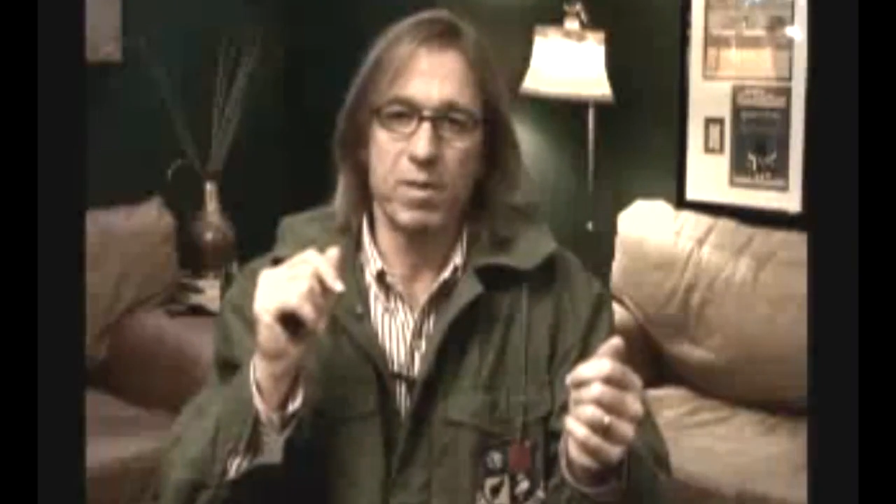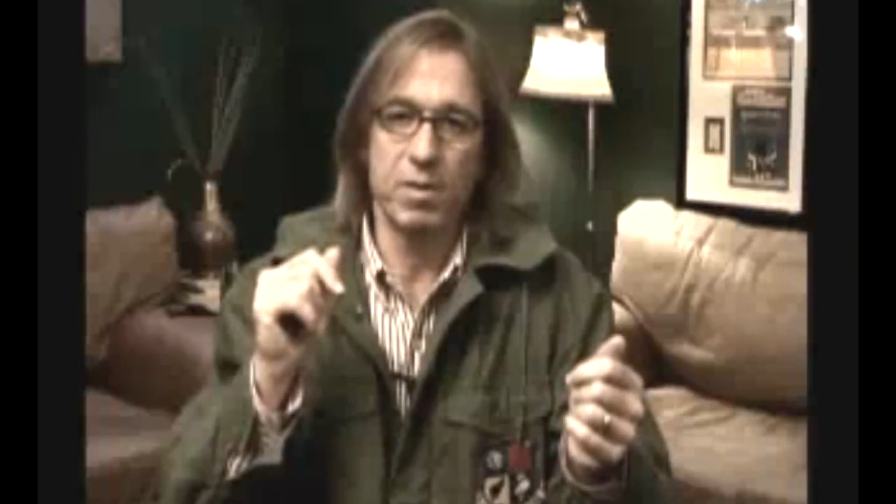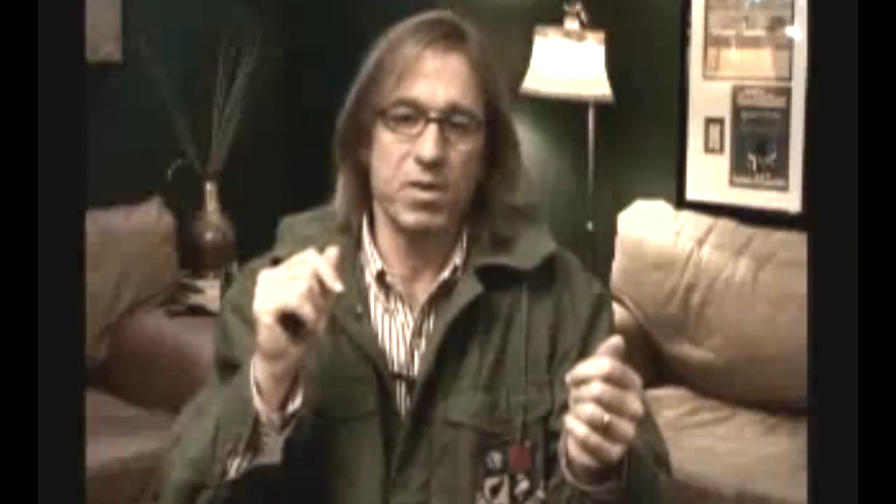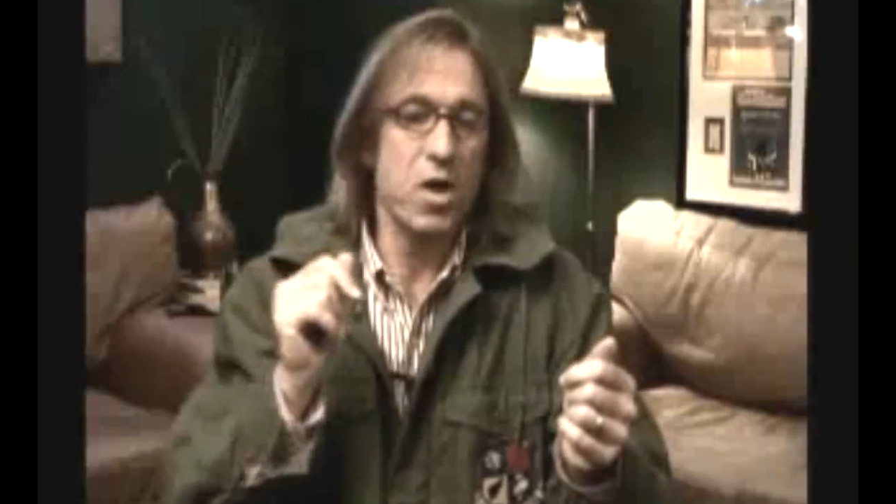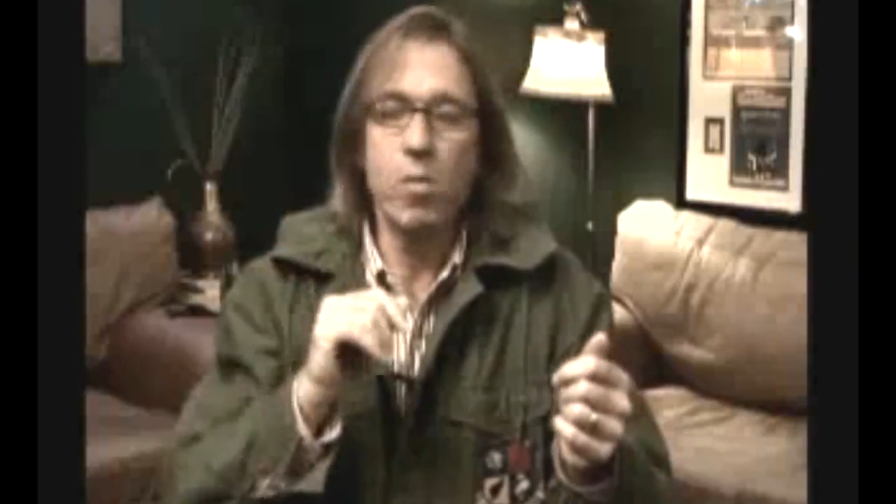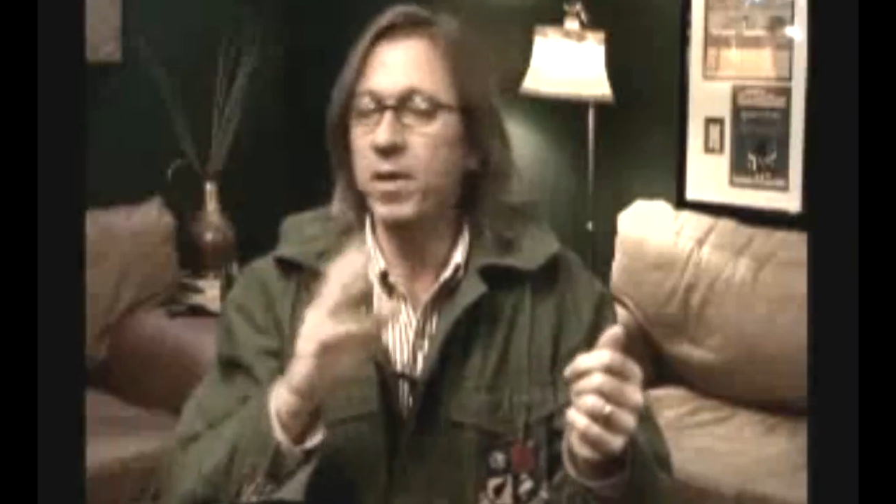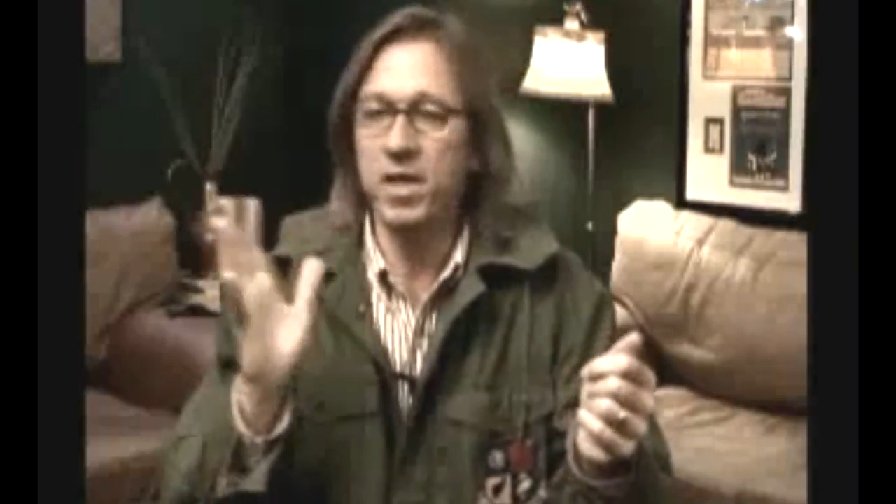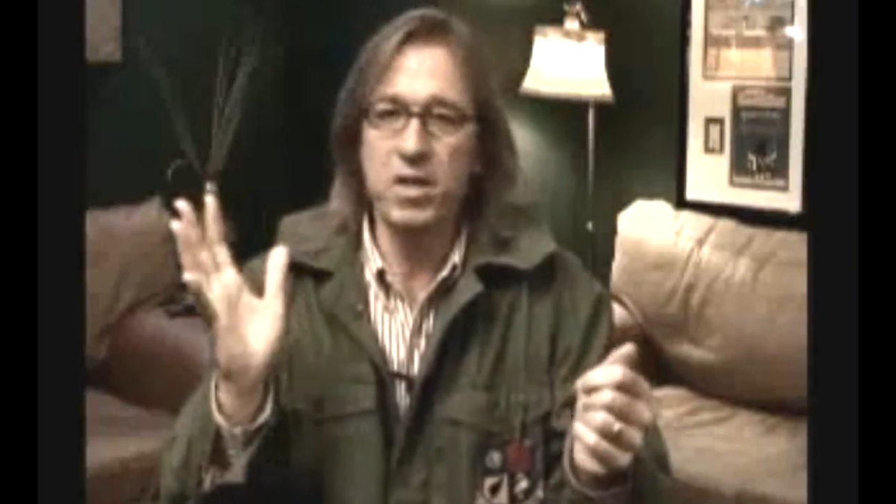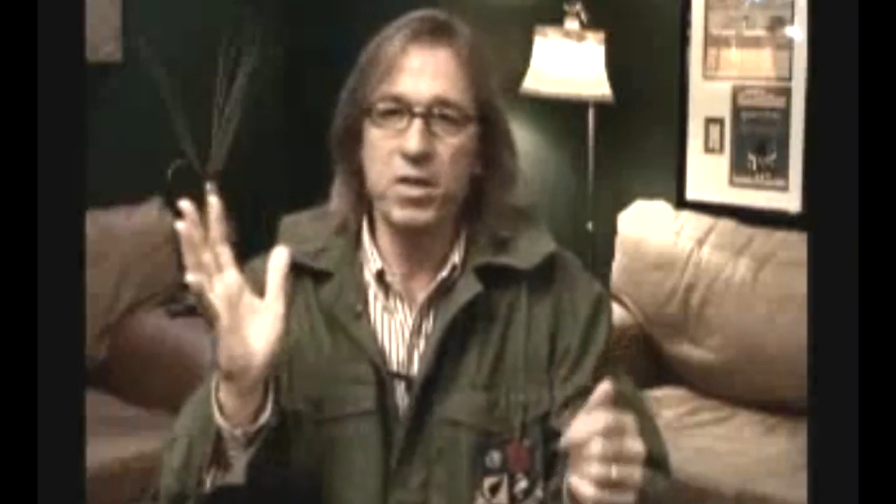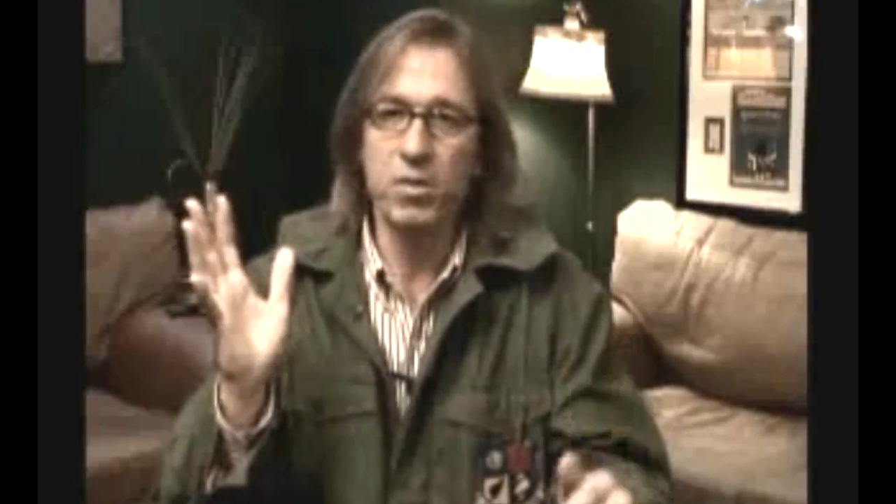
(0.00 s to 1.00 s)
nobody
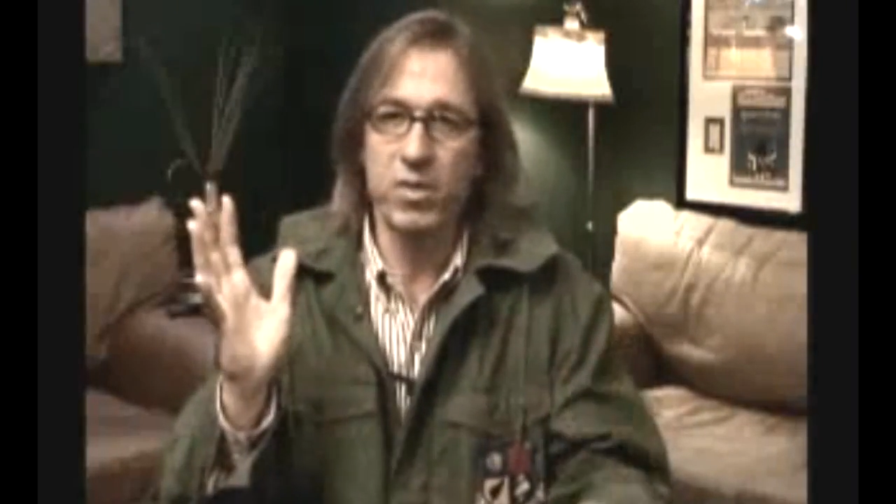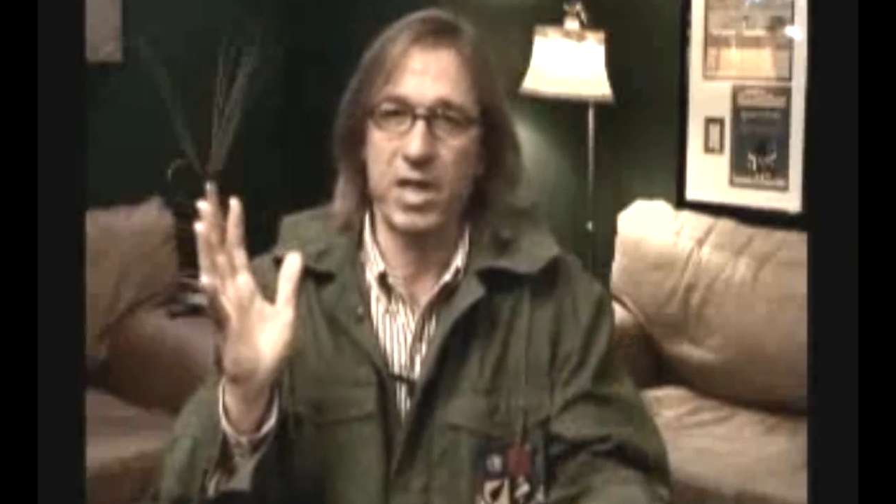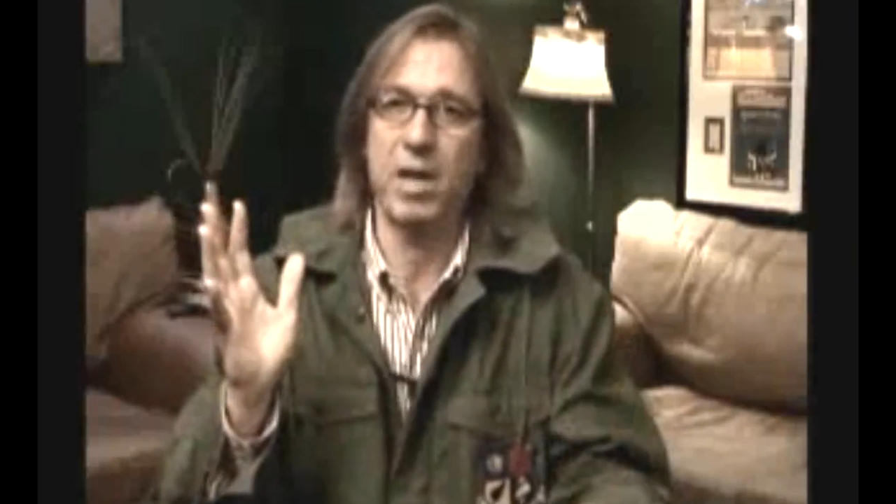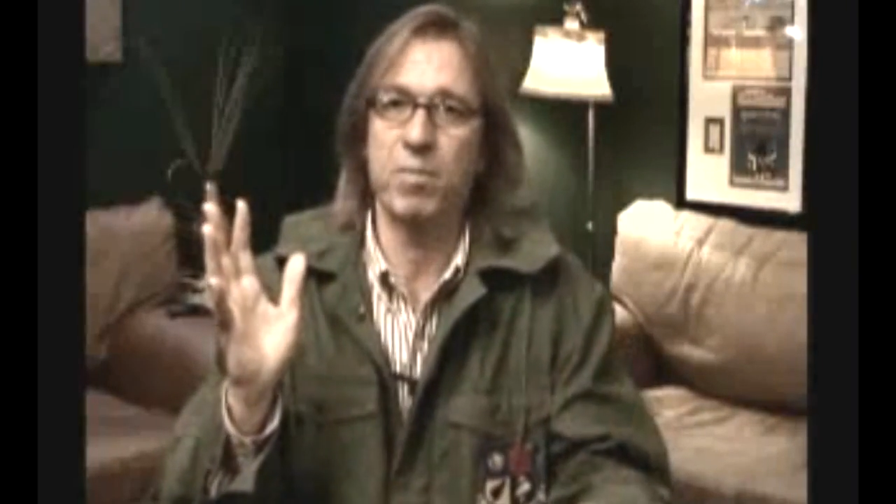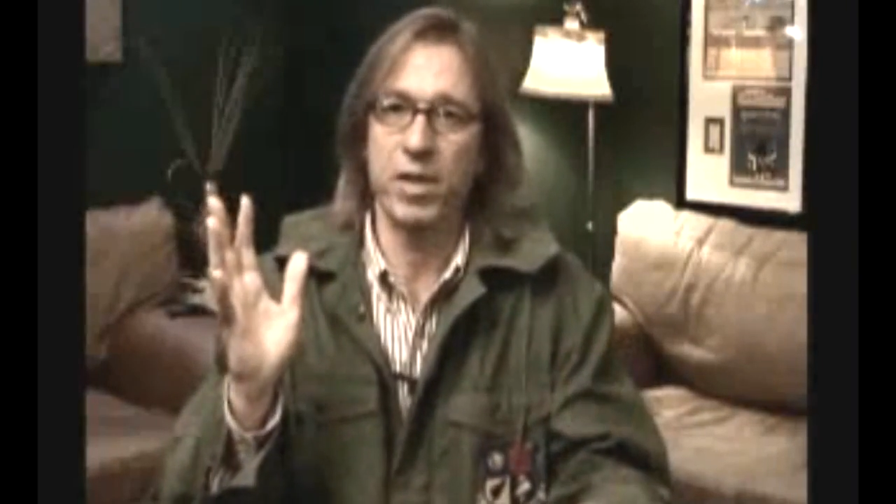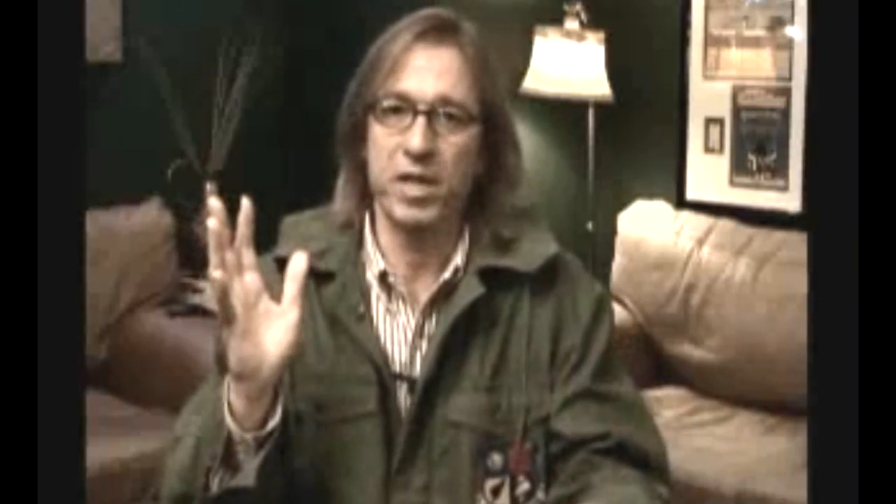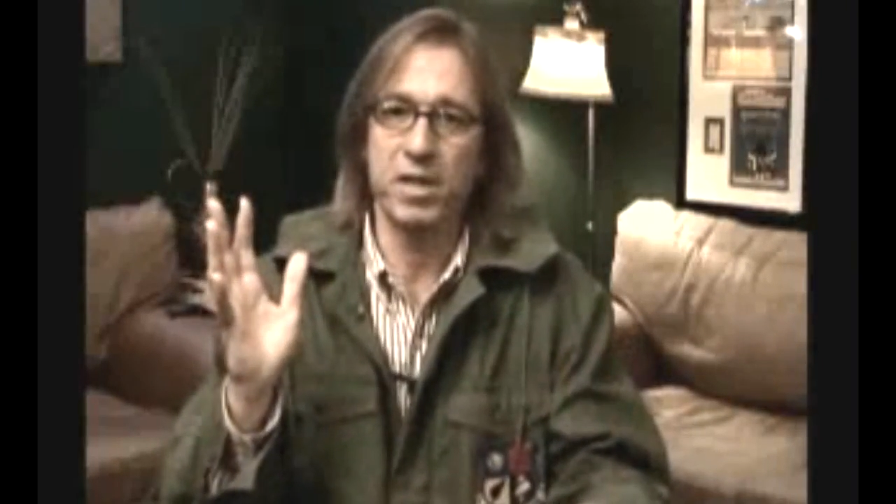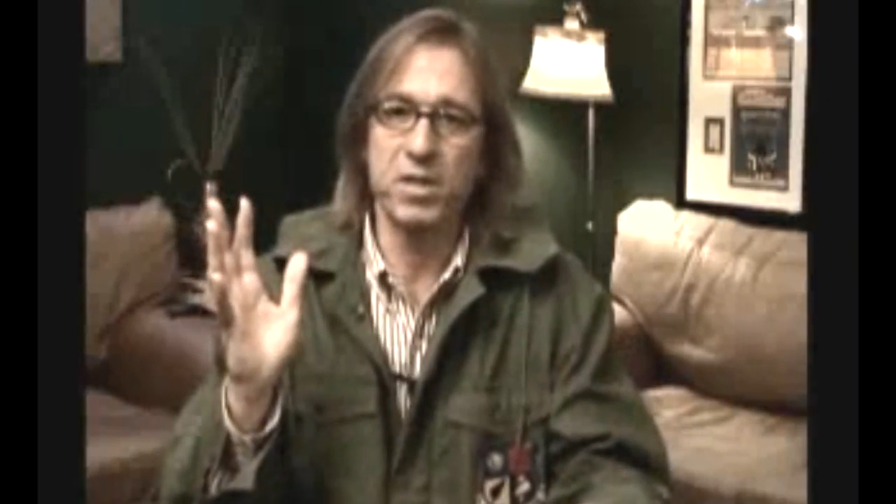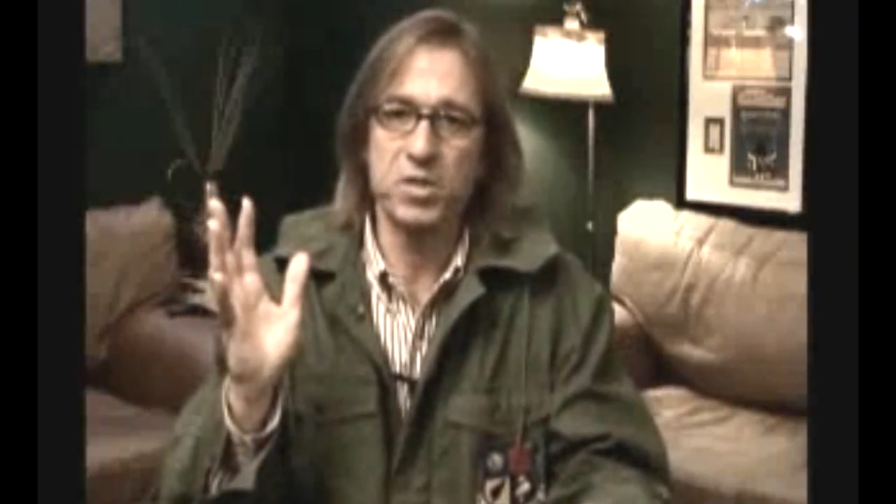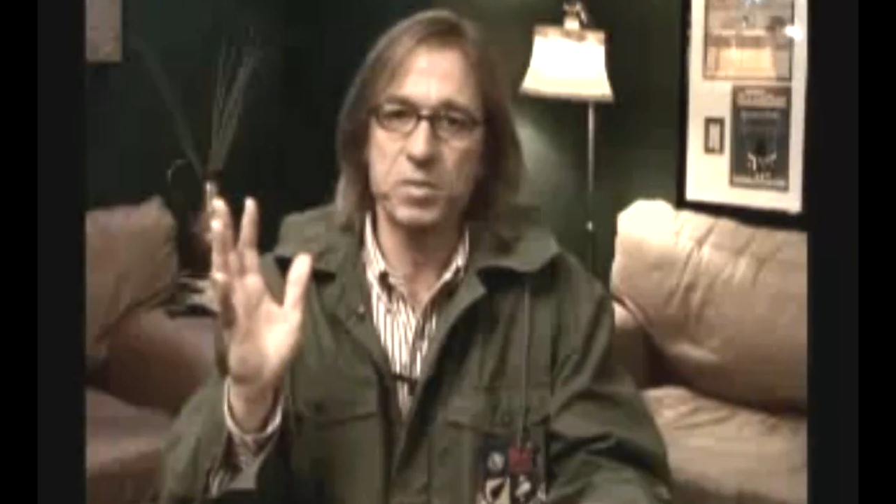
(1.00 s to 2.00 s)
knew that I played
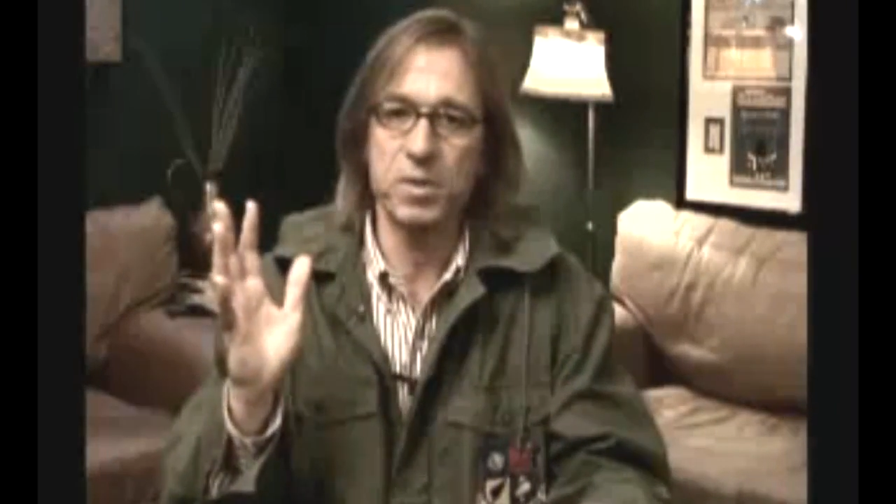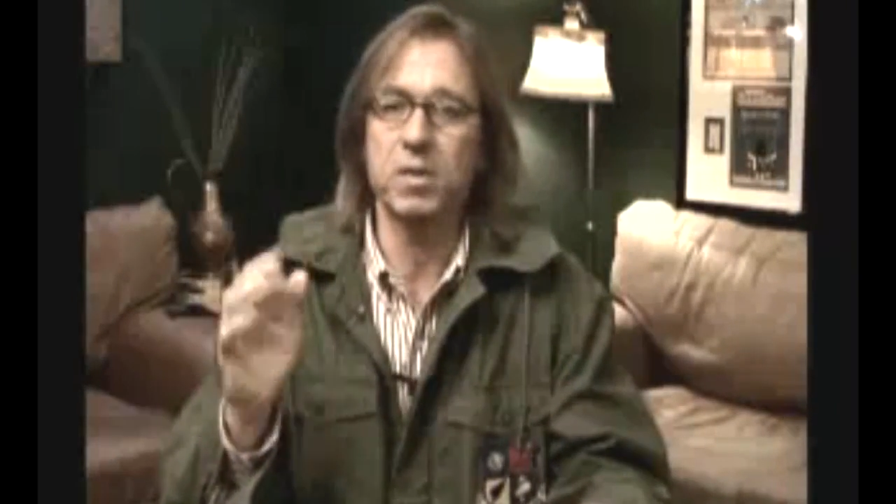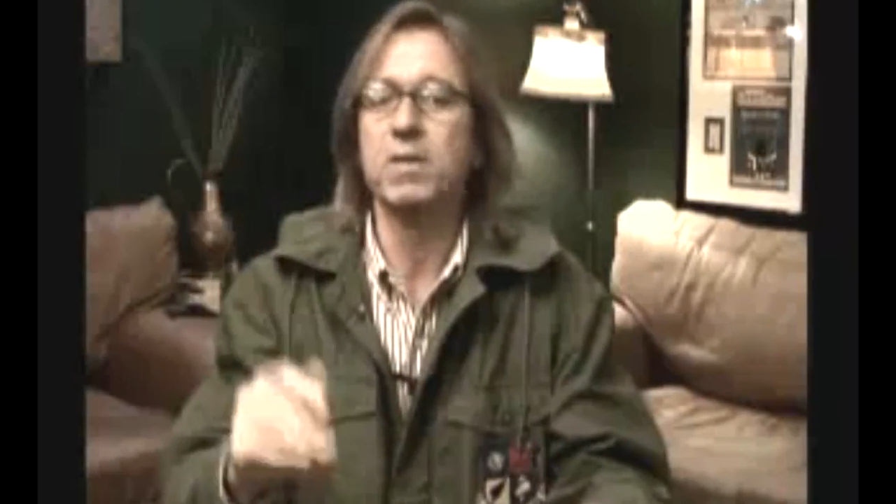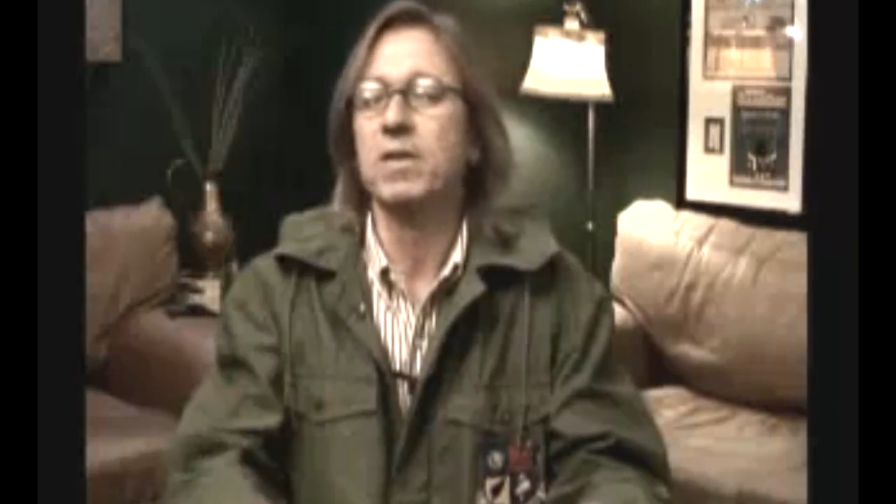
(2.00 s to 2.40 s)
an instrument.